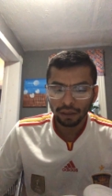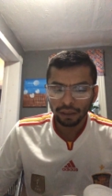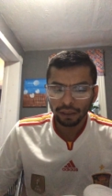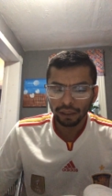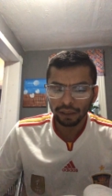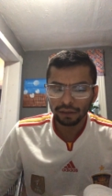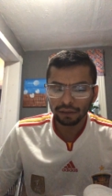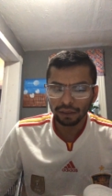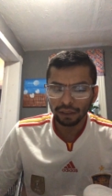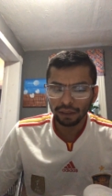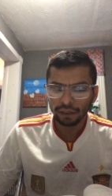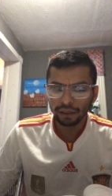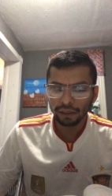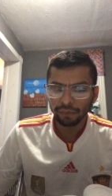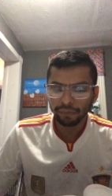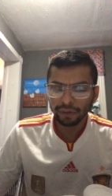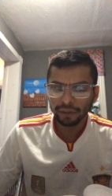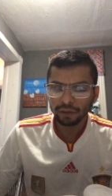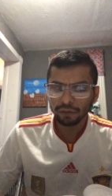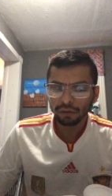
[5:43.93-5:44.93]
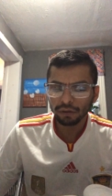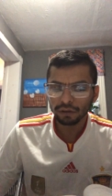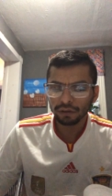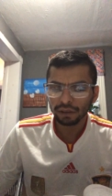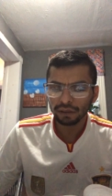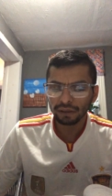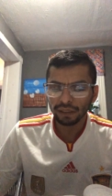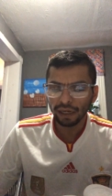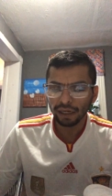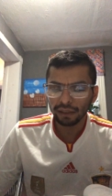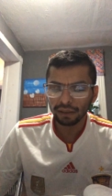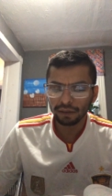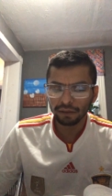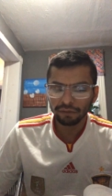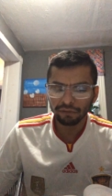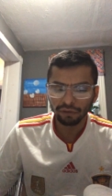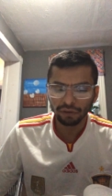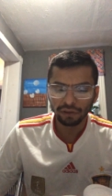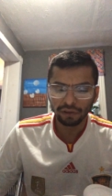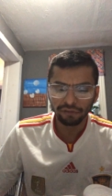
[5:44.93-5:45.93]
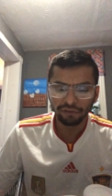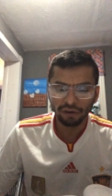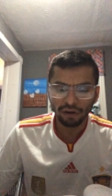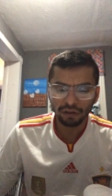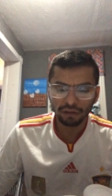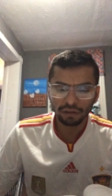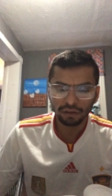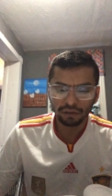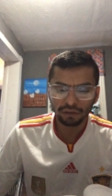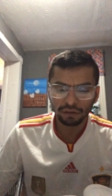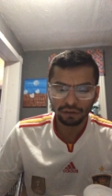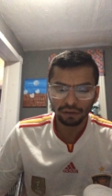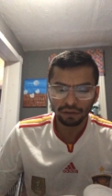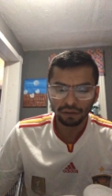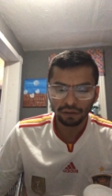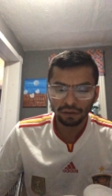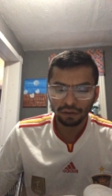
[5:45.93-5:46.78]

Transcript: is individual desire for the functions